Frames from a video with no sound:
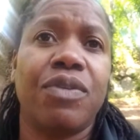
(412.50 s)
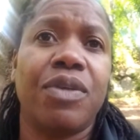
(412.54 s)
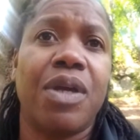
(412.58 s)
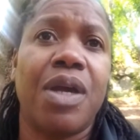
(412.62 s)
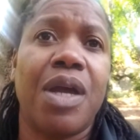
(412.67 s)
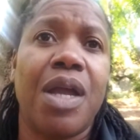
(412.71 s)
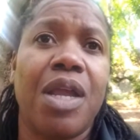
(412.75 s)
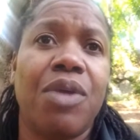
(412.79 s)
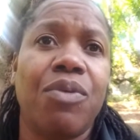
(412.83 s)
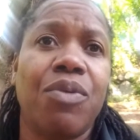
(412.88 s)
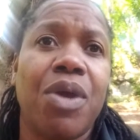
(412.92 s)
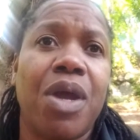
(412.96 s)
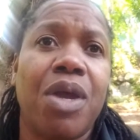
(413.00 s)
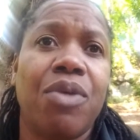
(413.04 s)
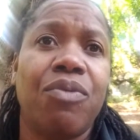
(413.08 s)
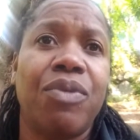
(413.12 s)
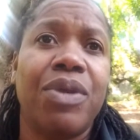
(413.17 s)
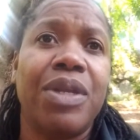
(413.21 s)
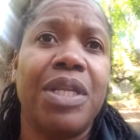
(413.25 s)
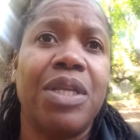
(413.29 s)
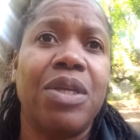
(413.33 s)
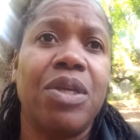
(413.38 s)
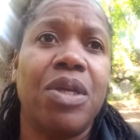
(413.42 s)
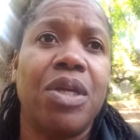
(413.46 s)
I
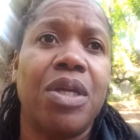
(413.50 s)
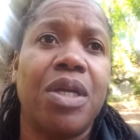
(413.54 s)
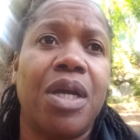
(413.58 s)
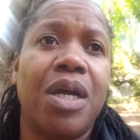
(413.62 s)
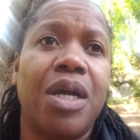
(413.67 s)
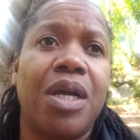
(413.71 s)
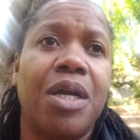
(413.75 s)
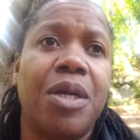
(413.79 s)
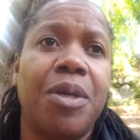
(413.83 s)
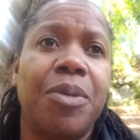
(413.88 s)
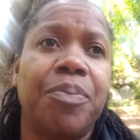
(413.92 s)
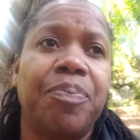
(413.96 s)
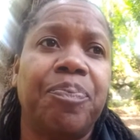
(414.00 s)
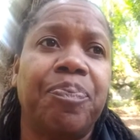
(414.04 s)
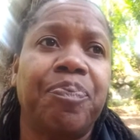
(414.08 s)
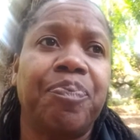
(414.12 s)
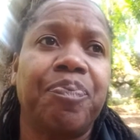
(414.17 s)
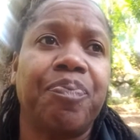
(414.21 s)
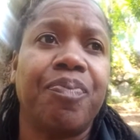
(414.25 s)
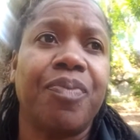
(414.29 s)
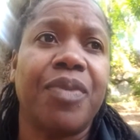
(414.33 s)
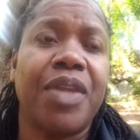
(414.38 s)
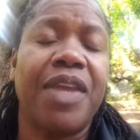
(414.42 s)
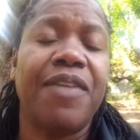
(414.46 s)
really
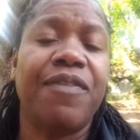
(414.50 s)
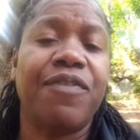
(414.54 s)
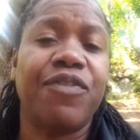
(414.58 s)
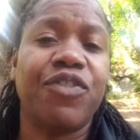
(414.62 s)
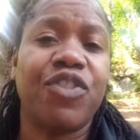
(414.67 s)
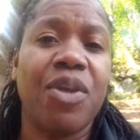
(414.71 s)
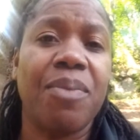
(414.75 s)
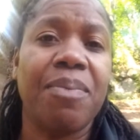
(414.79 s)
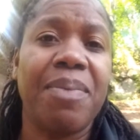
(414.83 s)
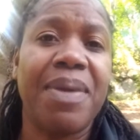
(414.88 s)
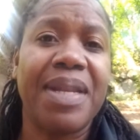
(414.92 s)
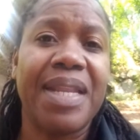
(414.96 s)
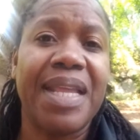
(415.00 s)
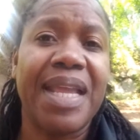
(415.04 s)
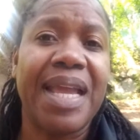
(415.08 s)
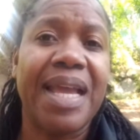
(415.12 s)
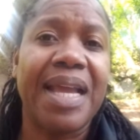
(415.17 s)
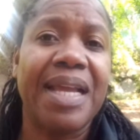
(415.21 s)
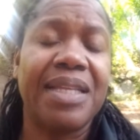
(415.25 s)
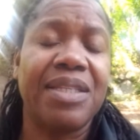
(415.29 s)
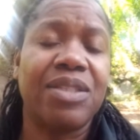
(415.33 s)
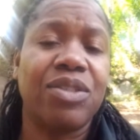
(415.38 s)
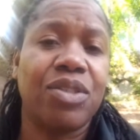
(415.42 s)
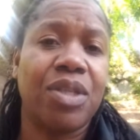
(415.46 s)
if somebody
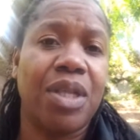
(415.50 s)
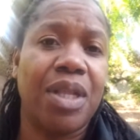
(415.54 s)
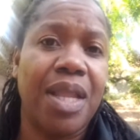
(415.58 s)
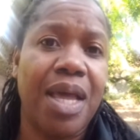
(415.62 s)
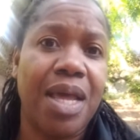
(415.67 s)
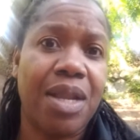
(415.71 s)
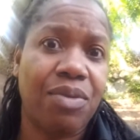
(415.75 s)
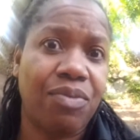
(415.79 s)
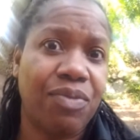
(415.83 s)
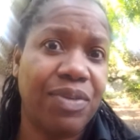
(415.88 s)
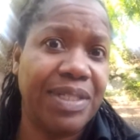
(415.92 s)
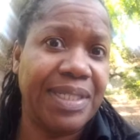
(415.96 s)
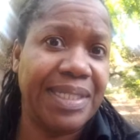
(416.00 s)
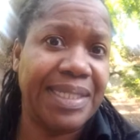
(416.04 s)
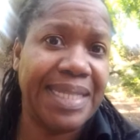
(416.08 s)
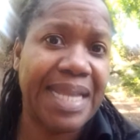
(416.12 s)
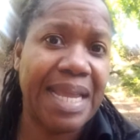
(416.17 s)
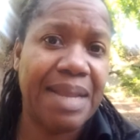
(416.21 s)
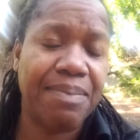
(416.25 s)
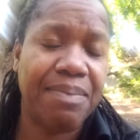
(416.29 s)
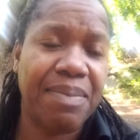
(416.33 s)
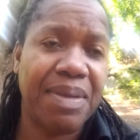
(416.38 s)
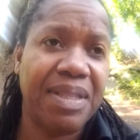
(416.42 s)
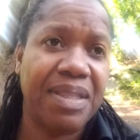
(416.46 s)
has a lot of
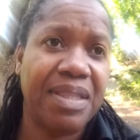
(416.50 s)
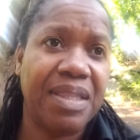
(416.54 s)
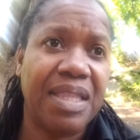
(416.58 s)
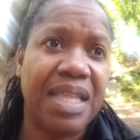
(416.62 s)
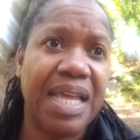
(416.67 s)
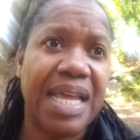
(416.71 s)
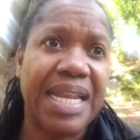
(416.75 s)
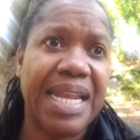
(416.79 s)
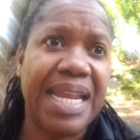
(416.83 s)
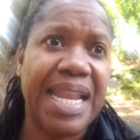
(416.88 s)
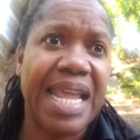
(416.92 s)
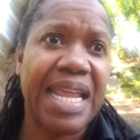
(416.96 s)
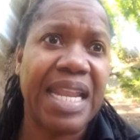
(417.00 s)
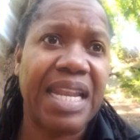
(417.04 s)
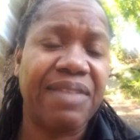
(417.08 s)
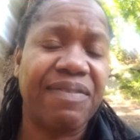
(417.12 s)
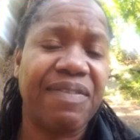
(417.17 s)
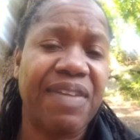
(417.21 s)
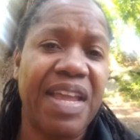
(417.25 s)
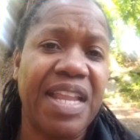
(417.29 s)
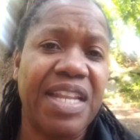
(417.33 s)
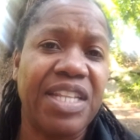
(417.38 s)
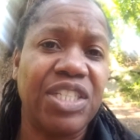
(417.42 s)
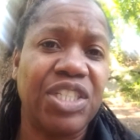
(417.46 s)
resentment, that
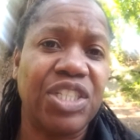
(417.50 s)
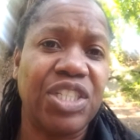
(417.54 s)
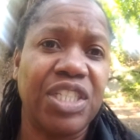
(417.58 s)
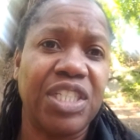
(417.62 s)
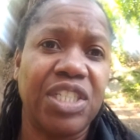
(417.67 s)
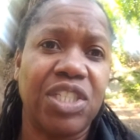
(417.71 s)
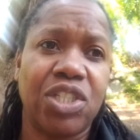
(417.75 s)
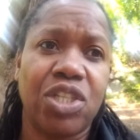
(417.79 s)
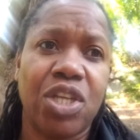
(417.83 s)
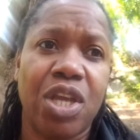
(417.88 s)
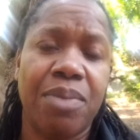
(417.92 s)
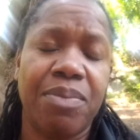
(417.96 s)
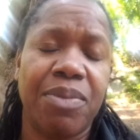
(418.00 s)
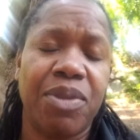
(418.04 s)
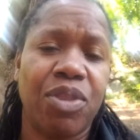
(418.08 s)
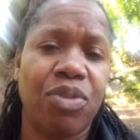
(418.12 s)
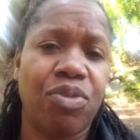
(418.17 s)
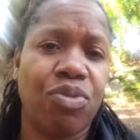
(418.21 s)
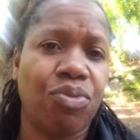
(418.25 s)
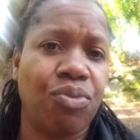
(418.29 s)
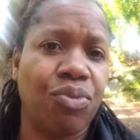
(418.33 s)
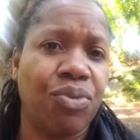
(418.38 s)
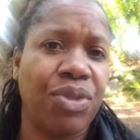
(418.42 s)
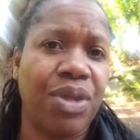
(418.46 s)
negative energy is coming
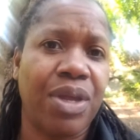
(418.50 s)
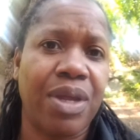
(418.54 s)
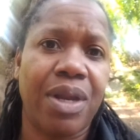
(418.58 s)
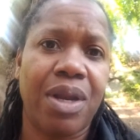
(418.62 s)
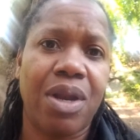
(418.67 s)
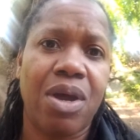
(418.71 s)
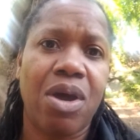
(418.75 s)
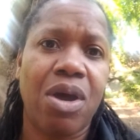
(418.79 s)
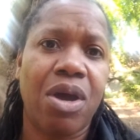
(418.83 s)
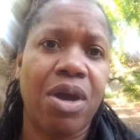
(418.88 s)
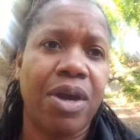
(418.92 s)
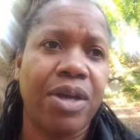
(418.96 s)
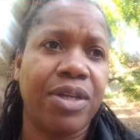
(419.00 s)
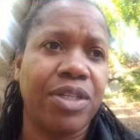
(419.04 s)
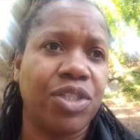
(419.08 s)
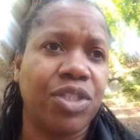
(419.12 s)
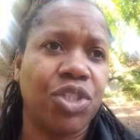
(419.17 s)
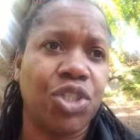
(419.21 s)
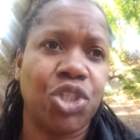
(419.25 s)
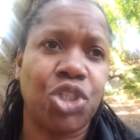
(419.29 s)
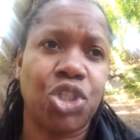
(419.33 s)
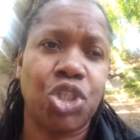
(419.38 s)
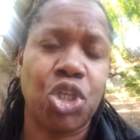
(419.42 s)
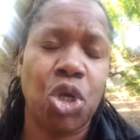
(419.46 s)
through their heart
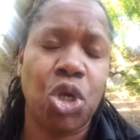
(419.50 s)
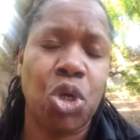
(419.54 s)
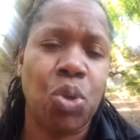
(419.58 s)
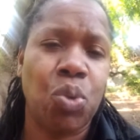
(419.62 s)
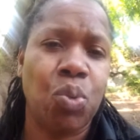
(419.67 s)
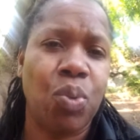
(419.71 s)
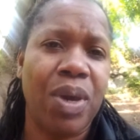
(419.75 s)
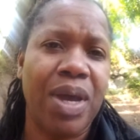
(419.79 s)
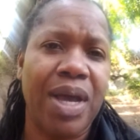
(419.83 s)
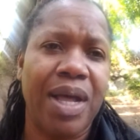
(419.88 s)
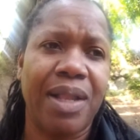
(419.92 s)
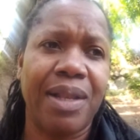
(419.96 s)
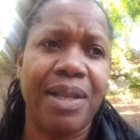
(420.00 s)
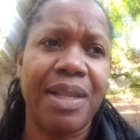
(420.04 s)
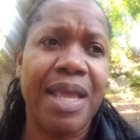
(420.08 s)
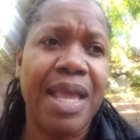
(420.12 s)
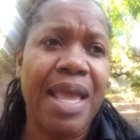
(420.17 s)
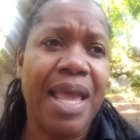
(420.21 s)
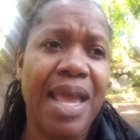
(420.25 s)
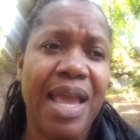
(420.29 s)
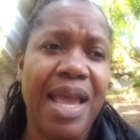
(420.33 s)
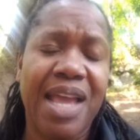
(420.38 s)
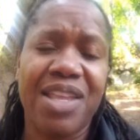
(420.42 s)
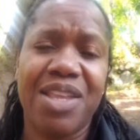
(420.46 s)
so well.
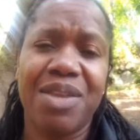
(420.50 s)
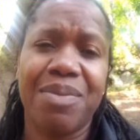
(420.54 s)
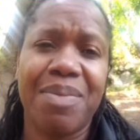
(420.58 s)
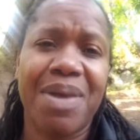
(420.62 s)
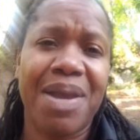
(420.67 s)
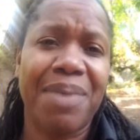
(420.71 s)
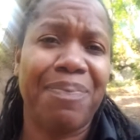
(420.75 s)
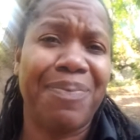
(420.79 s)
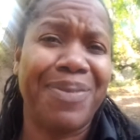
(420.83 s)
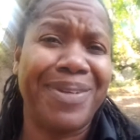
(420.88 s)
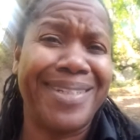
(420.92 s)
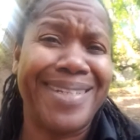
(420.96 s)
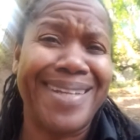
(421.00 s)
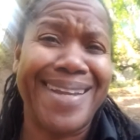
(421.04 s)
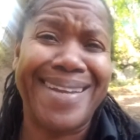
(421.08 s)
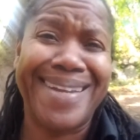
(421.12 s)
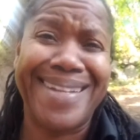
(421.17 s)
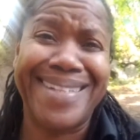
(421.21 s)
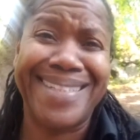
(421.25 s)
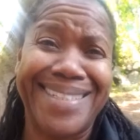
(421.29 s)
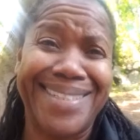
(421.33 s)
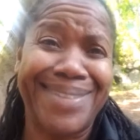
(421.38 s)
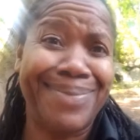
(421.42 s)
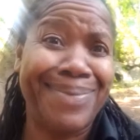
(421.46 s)
And you might pretend
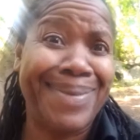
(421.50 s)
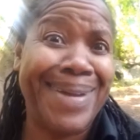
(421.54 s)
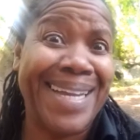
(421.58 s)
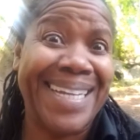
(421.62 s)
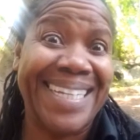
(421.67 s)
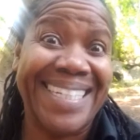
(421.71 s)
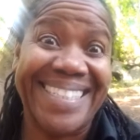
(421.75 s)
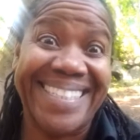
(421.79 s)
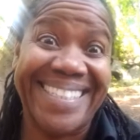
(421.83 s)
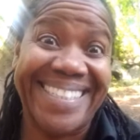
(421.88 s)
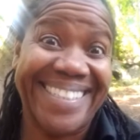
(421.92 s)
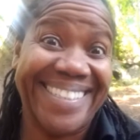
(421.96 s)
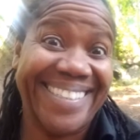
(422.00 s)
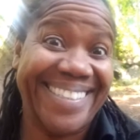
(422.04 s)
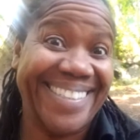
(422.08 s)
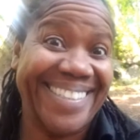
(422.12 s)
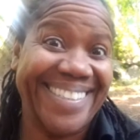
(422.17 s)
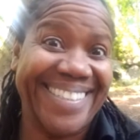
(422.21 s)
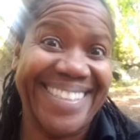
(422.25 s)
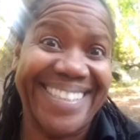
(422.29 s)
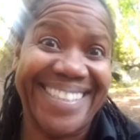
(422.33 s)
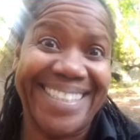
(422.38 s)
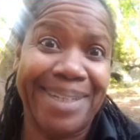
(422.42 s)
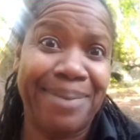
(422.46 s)
smile like
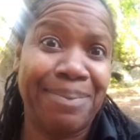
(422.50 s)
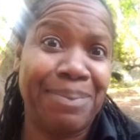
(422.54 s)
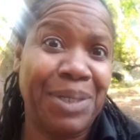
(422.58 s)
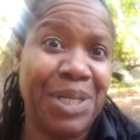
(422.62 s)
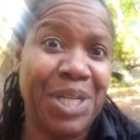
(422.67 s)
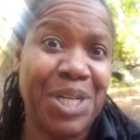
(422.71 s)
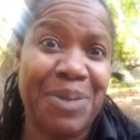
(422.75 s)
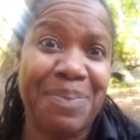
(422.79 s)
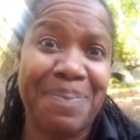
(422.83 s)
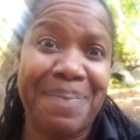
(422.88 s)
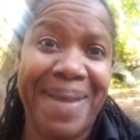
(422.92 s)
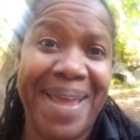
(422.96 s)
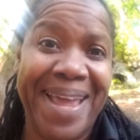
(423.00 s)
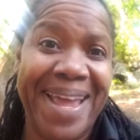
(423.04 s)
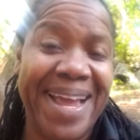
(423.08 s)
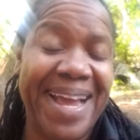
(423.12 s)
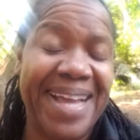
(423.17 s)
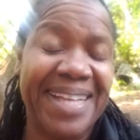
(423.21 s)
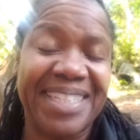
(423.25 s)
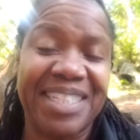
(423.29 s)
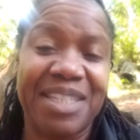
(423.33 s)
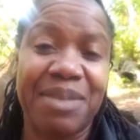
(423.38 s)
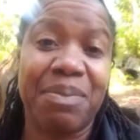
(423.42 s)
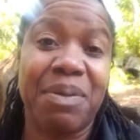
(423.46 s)
this and put on a
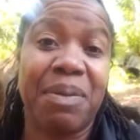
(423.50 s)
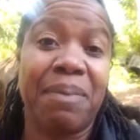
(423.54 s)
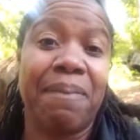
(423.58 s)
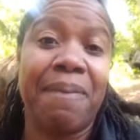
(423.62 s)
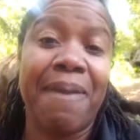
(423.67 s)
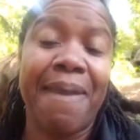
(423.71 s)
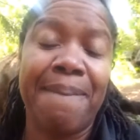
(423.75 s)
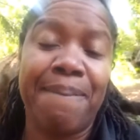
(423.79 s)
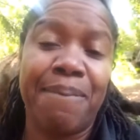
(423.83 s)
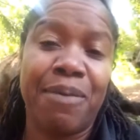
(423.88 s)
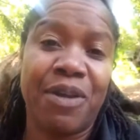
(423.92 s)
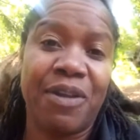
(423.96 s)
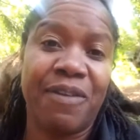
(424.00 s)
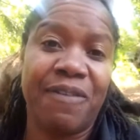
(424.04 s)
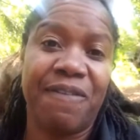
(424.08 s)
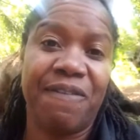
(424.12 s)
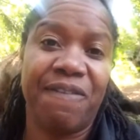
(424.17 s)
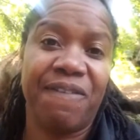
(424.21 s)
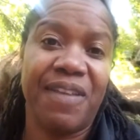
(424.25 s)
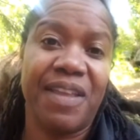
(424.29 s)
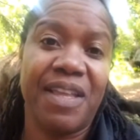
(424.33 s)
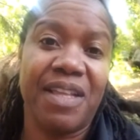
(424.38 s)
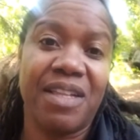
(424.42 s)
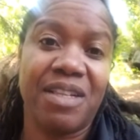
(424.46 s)
mask, but people can
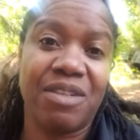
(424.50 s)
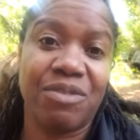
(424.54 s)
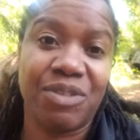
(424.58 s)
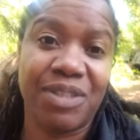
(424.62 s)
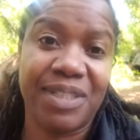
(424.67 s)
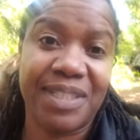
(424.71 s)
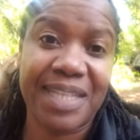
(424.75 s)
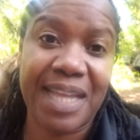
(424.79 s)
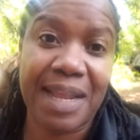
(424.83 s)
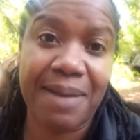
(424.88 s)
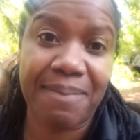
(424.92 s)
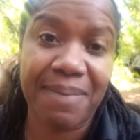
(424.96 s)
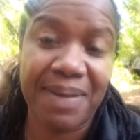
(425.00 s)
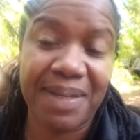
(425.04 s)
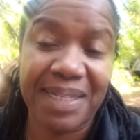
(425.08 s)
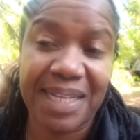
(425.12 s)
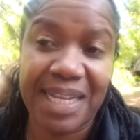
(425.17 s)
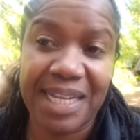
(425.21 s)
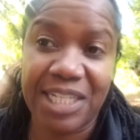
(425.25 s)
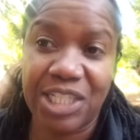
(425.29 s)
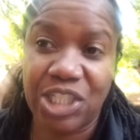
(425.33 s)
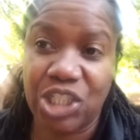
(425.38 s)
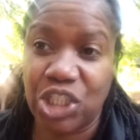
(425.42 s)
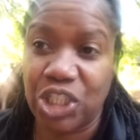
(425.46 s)
feel resentment
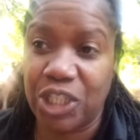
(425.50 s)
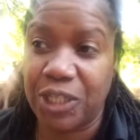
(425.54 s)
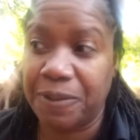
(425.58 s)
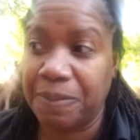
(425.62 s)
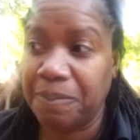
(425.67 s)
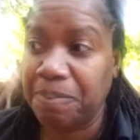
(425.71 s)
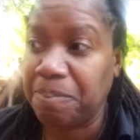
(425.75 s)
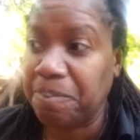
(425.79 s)
energy.